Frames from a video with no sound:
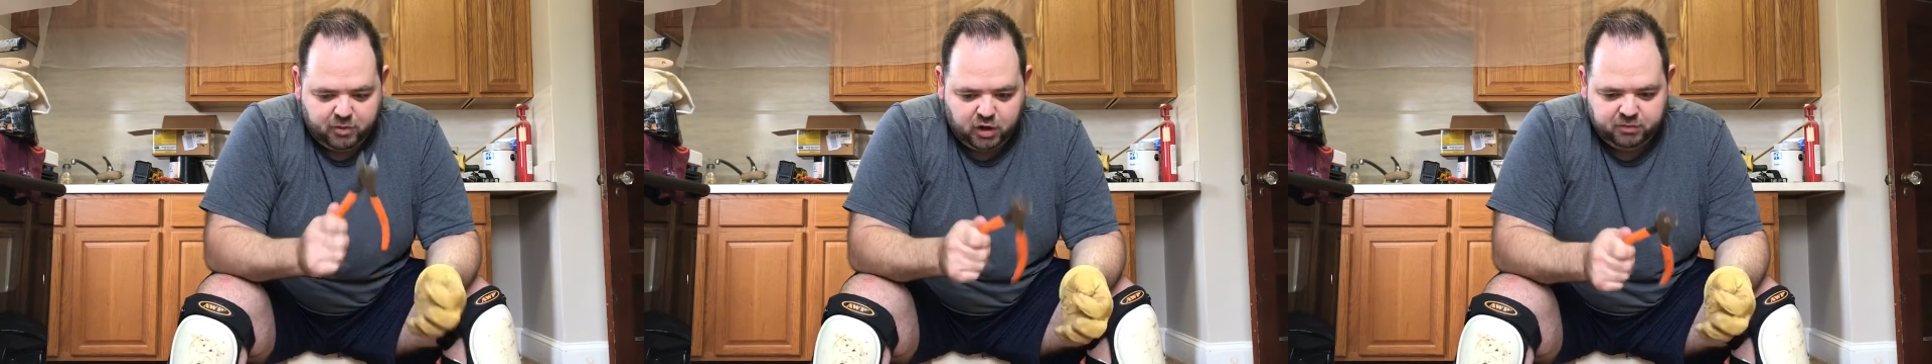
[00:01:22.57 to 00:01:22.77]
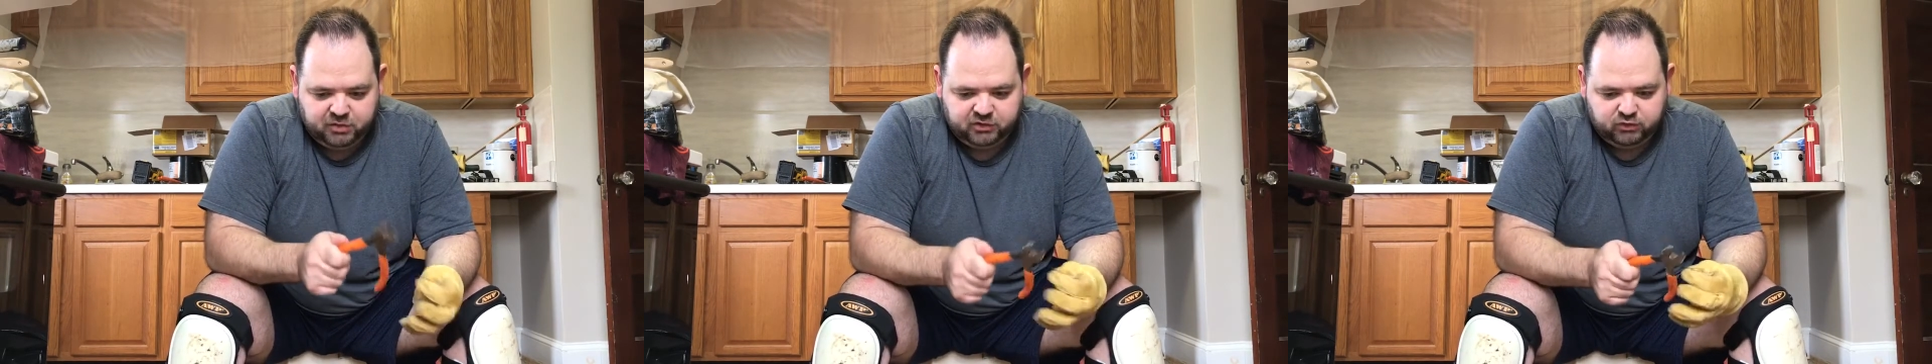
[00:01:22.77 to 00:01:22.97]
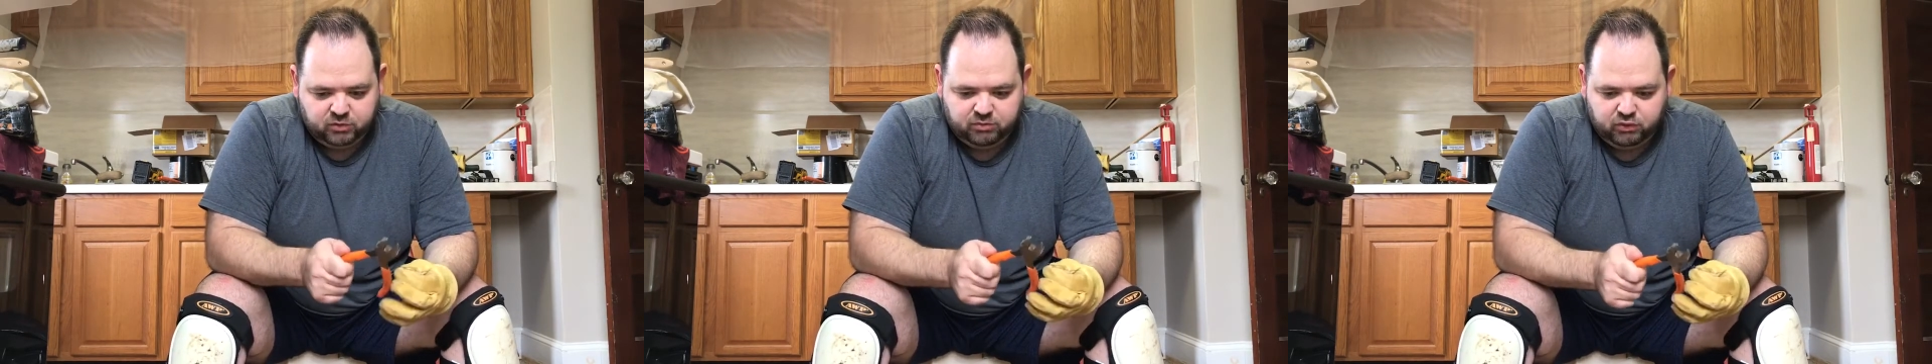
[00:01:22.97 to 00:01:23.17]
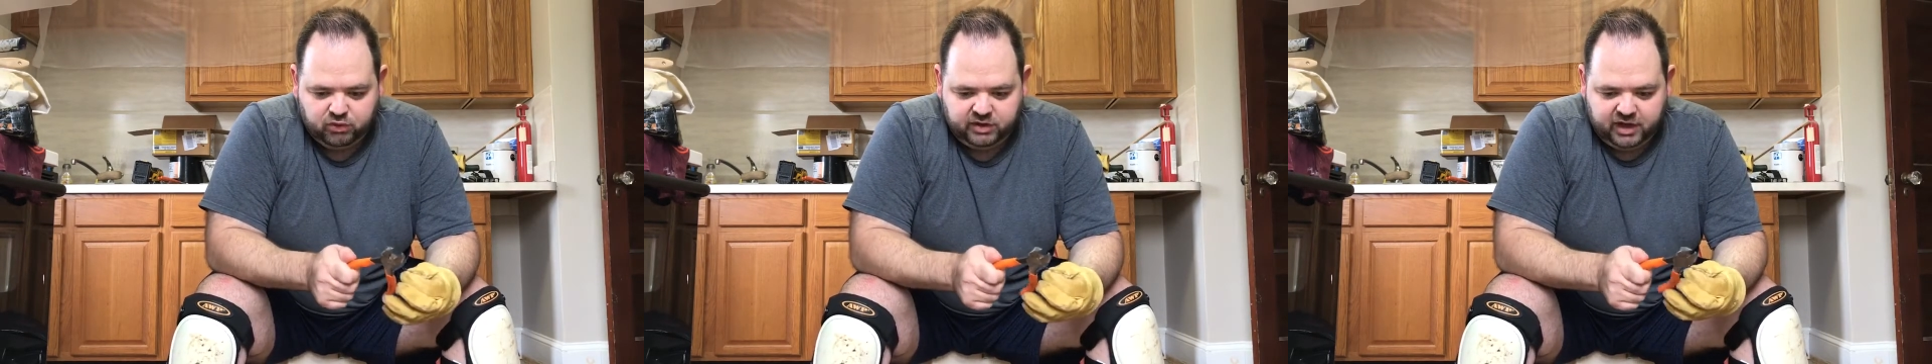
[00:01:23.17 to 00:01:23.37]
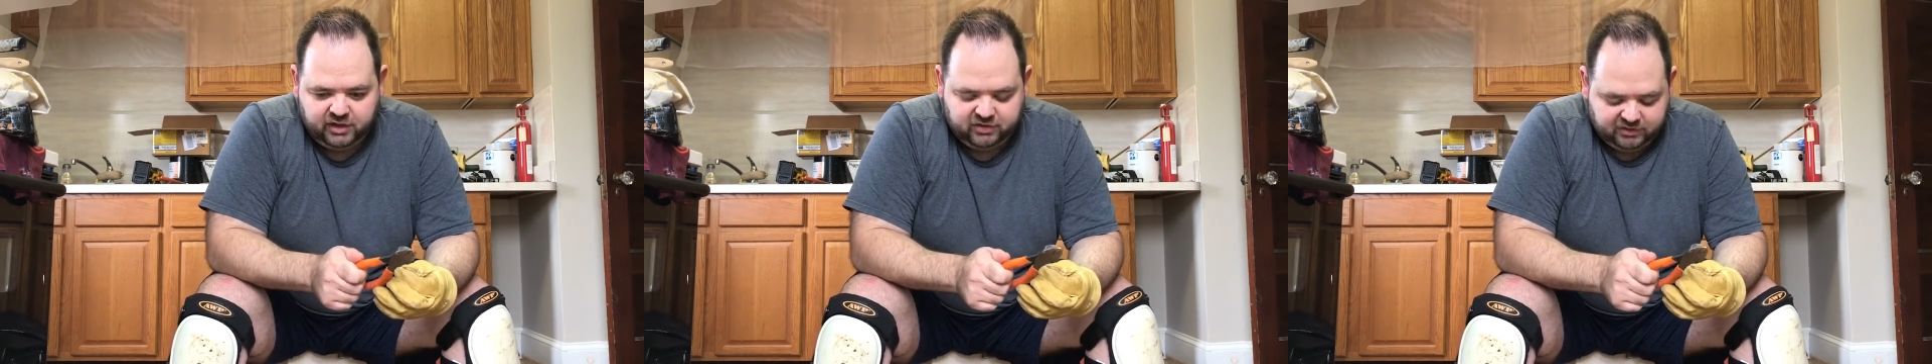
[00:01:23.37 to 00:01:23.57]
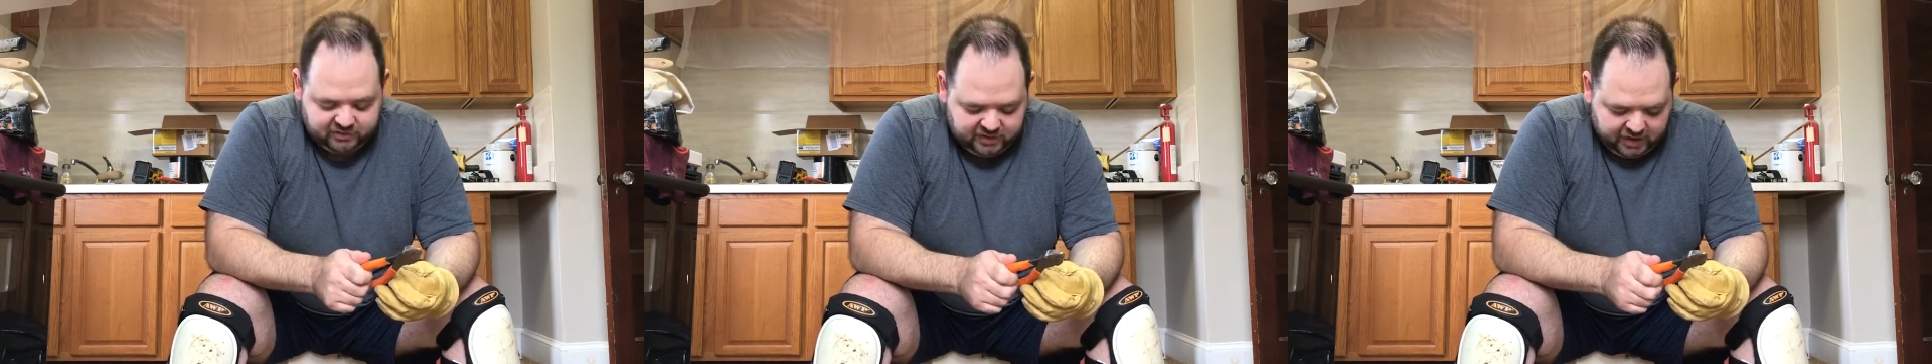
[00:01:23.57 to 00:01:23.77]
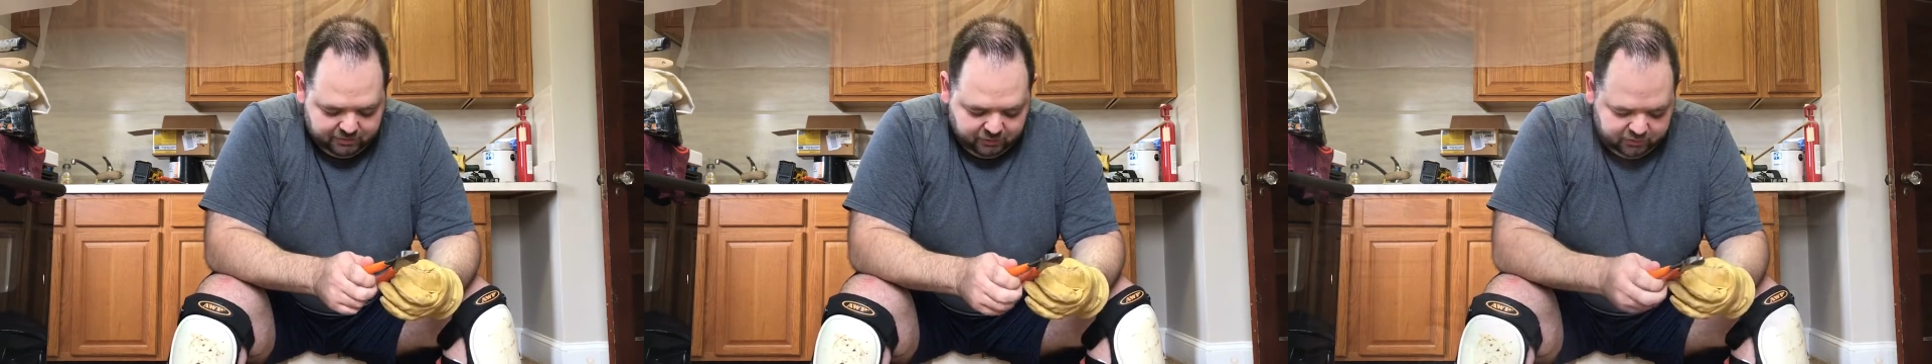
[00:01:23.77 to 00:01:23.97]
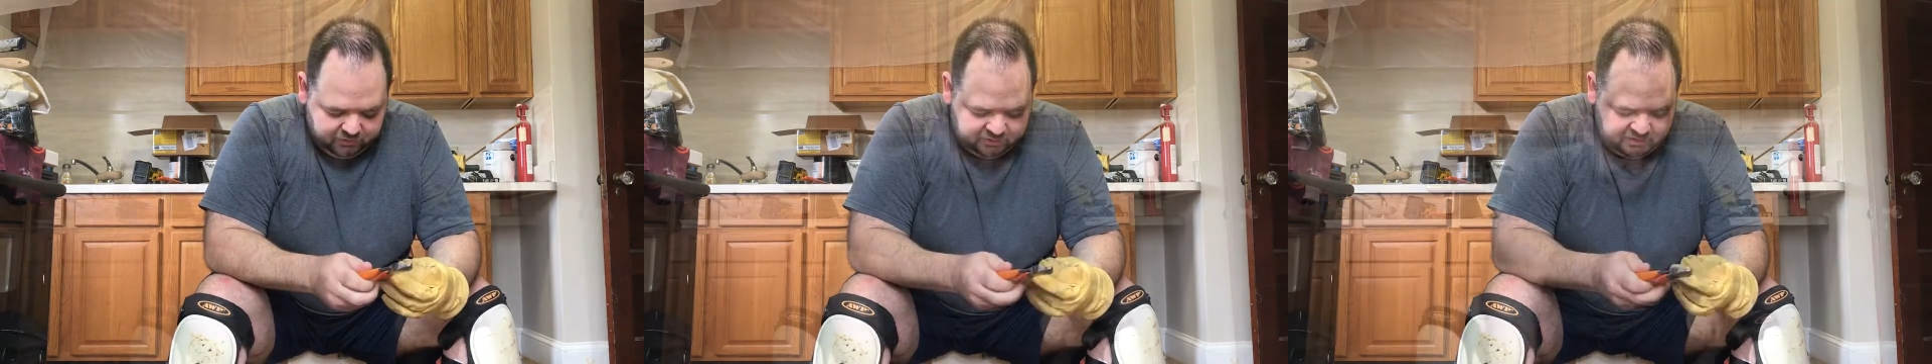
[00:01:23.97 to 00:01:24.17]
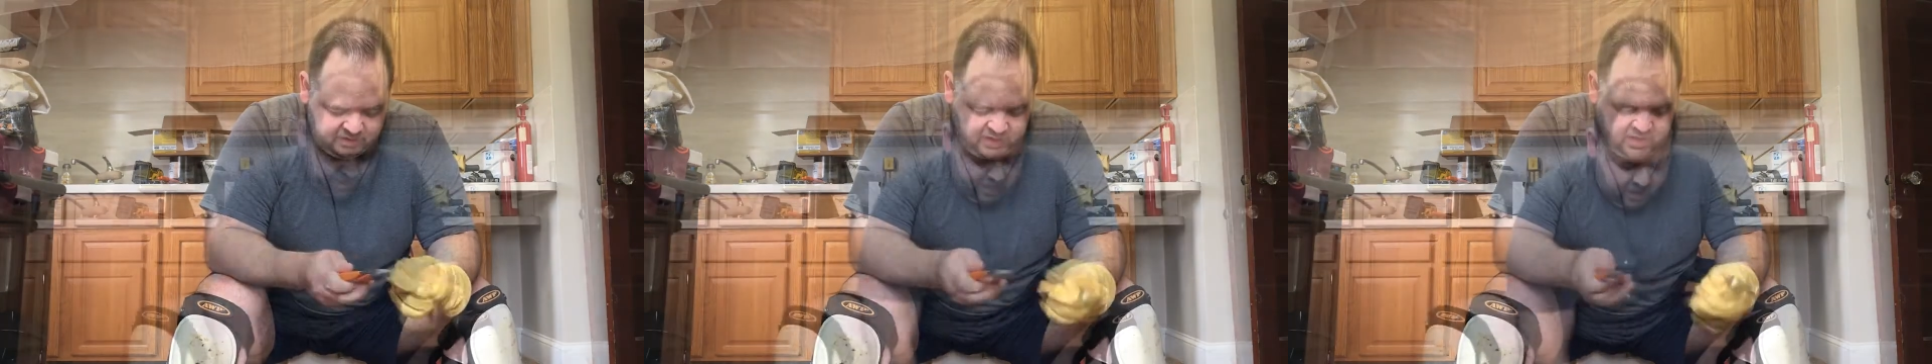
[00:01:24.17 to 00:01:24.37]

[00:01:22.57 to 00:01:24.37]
purpose when pulling out the staples,